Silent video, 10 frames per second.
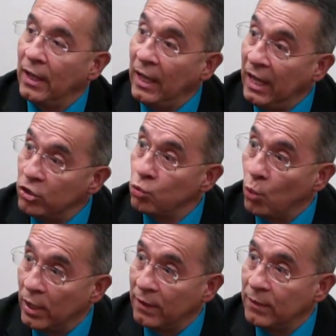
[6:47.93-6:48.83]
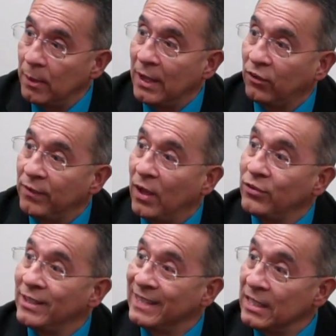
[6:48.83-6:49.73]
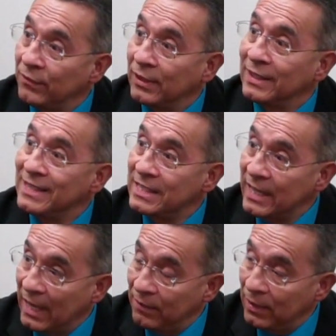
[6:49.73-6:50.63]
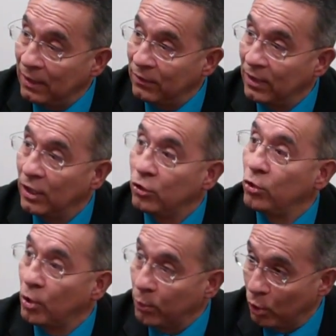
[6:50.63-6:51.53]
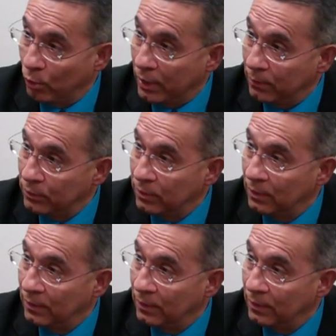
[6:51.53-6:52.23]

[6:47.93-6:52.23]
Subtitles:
each one of them has found significant savings to their programs.